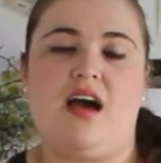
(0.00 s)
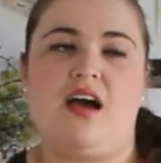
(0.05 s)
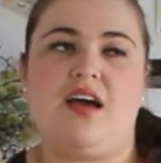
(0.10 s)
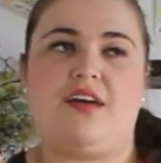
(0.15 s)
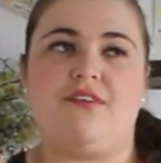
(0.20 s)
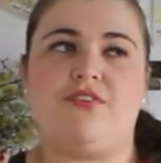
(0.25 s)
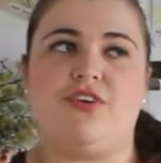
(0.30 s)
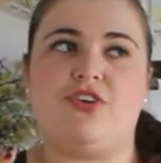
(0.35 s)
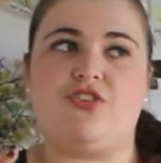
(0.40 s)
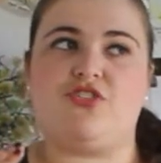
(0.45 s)

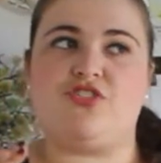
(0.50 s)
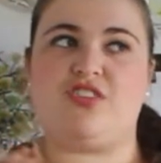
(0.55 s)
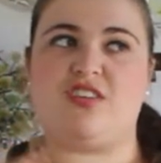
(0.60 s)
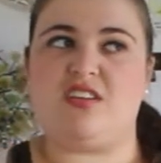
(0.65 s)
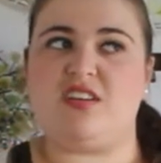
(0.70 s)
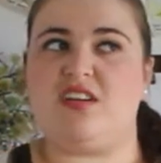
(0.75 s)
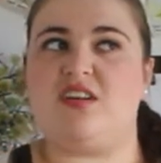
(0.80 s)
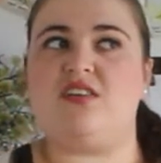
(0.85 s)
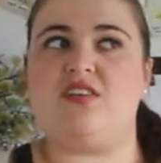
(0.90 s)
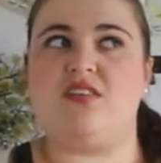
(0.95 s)
If you're
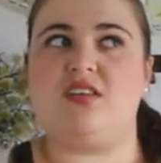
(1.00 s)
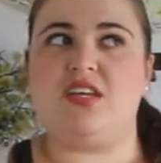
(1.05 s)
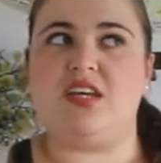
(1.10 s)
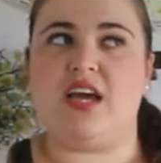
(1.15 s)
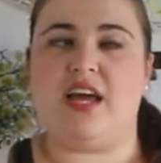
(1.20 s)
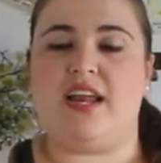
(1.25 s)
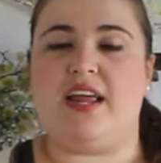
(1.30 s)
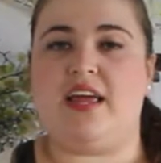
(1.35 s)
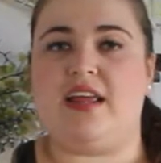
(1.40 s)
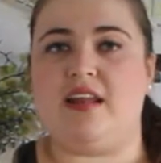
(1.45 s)
still
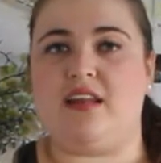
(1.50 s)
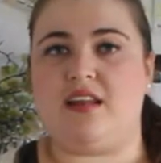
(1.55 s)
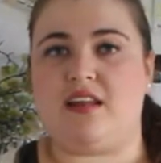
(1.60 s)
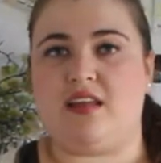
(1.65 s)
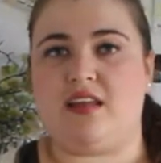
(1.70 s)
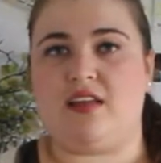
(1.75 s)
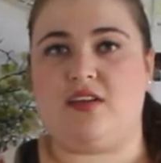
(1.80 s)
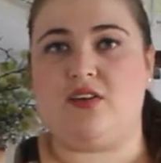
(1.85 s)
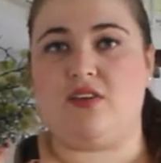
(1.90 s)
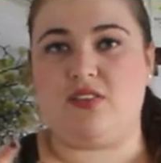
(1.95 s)
getting
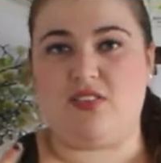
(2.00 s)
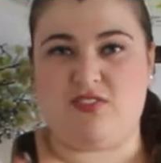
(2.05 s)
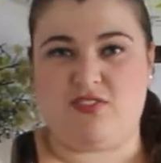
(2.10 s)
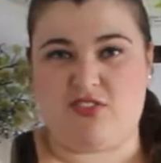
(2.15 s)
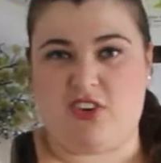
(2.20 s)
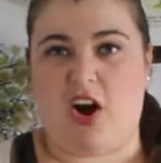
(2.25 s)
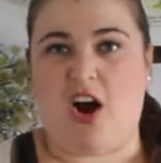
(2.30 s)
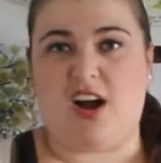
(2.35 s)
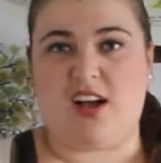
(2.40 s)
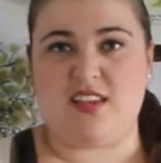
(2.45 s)

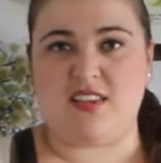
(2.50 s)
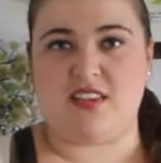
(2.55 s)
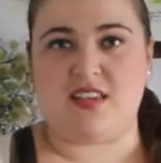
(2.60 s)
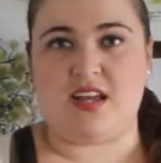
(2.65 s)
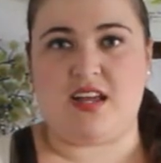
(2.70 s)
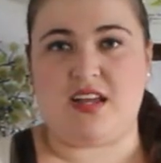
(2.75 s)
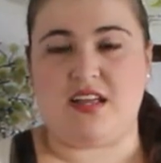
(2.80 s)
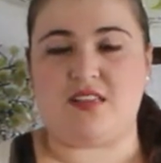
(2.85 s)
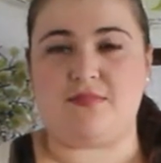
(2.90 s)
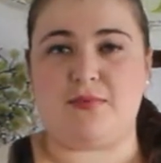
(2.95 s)
frost
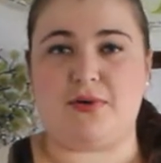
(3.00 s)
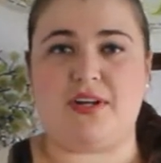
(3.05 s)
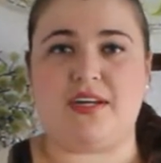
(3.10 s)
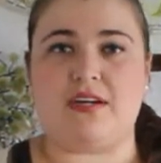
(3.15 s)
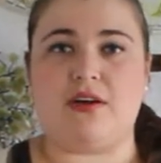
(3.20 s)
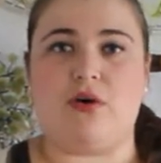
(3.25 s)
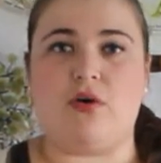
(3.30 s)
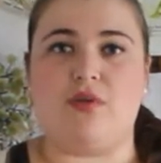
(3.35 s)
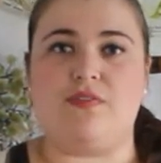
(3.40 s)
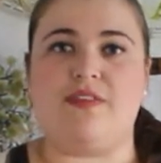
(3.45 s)
and it's pretty
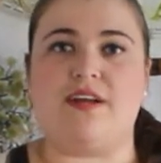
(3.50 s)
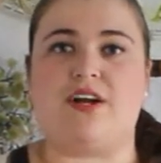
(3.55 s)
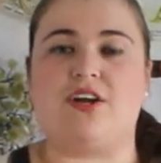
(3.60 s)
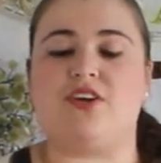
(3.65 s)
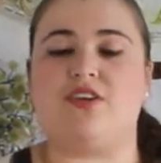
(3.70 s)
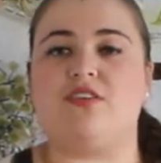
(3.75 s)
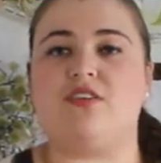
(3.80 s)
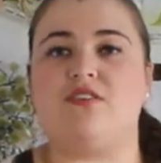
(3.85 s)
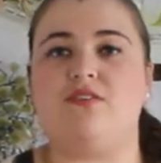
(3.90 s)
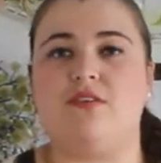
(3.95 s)
cold
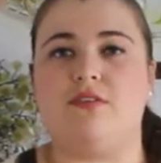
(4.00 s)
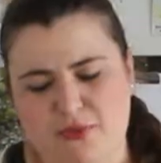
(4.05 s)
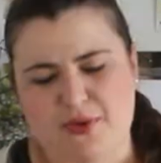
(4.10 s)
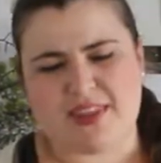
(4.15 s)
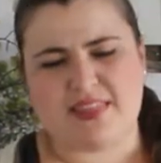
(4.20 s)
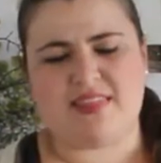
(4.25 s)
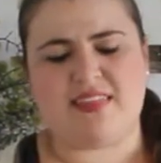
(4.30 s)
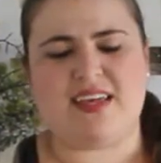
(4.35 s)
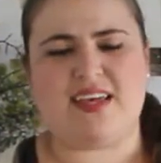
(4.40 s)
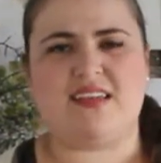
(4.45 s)
there,
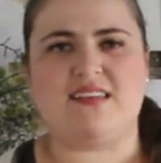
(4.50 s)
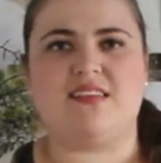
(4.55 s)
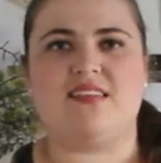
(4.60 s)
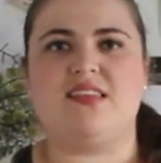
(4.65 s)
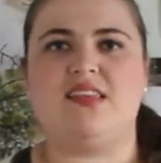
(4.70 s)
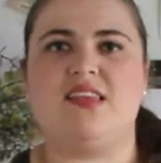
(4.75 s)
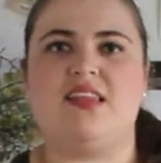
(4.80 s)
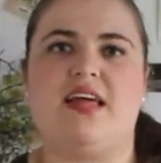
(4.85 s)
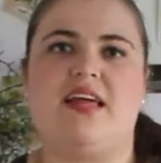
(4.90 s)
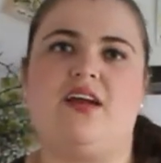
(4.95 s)
avoid
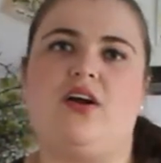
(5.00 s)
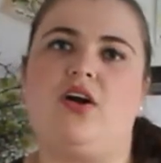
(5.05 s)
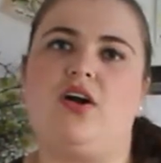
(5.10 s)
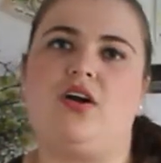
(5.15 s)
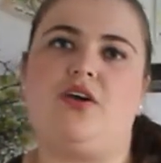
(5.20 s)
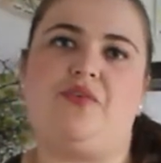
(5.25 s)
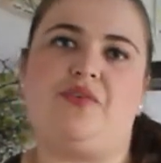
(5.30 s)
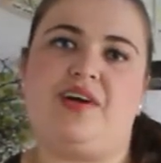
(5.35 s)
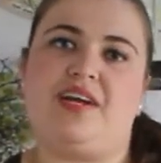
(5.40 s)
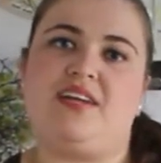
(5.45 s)
things that are
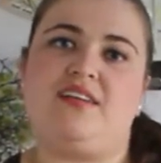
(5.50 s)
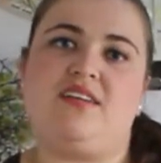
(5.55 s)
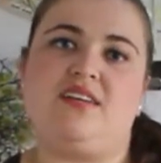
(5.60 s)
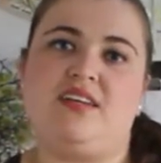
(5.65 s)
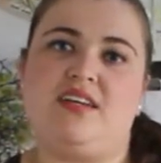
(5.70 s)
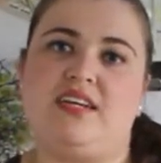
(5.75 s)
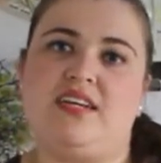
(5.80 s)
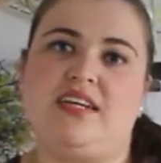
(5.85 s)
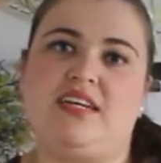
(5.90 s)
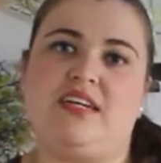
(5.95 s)
going to
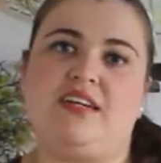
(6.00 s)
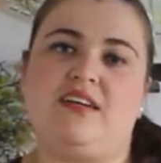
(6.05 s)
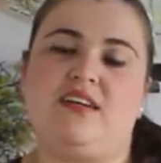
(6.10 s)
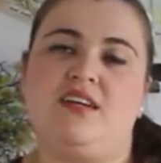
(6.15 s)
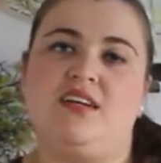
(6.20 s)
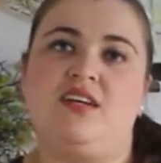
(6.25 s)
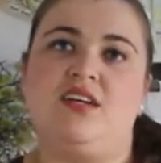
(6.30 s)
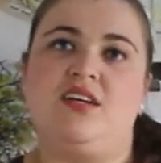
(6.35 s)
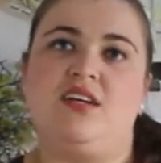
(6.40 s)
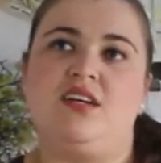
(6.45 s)
need
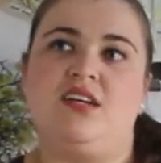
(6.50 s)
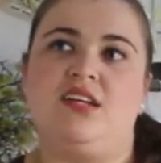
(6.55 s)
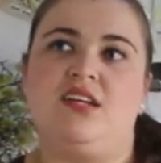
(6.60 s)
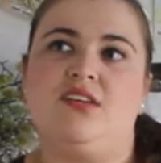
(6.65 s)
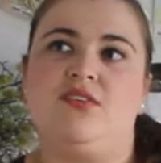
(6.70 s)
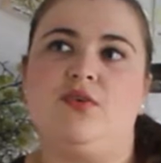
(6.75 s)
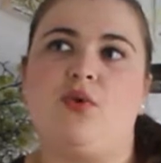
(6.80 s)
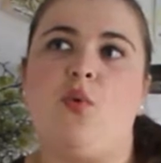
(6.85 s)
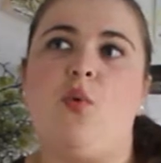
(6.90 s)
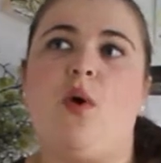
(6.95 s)

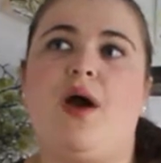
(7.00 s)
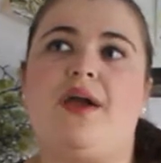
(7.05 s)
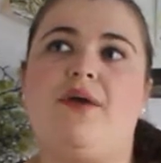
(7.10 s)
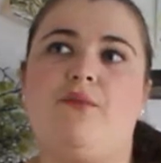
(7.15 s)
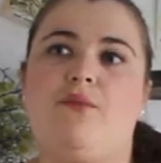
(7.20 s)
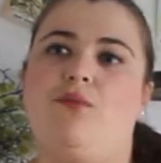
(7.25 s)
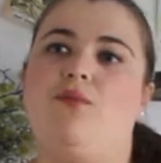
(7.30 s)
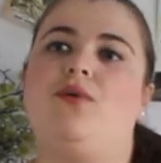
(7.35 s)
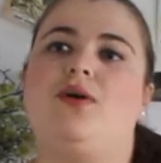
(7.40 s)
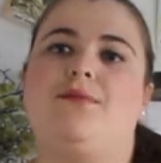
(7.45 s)

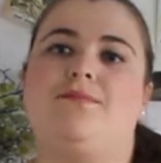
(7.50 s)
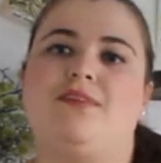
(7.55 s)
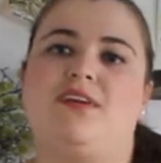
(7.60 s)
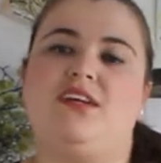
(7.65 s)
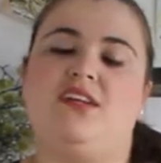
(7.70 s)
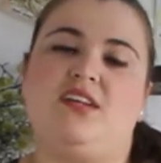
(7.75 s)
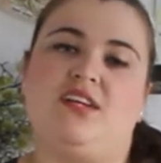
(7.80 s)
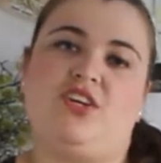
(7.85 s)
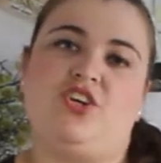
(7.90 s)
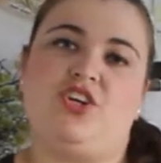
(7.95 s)
quite warm
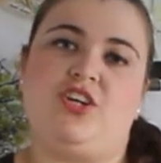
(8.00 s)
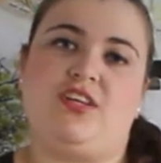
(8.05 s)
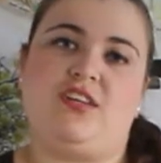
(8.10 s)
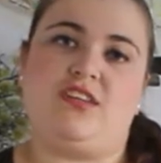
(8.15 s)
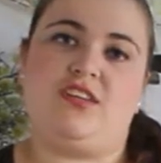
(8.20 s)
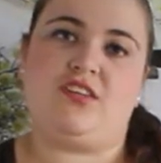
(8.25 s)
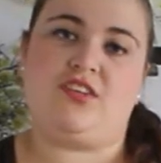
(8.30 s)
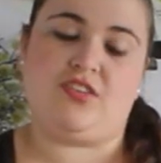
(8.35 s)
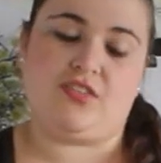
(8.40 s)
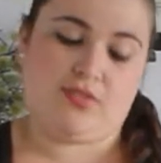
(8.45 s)

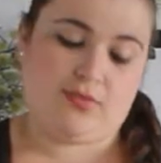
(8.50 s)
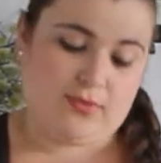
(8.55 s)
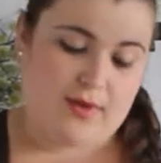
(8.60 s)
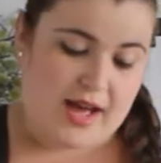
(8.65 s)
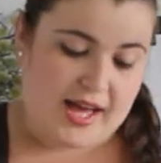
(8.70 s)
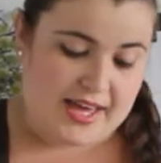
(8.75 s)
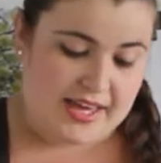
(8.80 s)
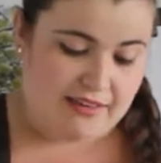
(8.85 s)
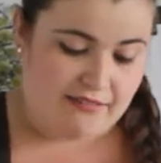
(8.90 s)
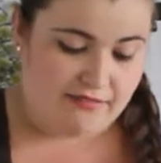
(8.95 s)
conditions to
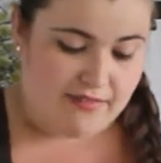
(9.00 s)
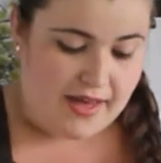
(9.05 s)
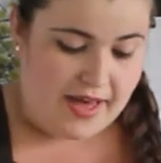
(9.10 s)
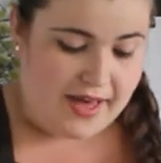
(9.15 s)
thrive.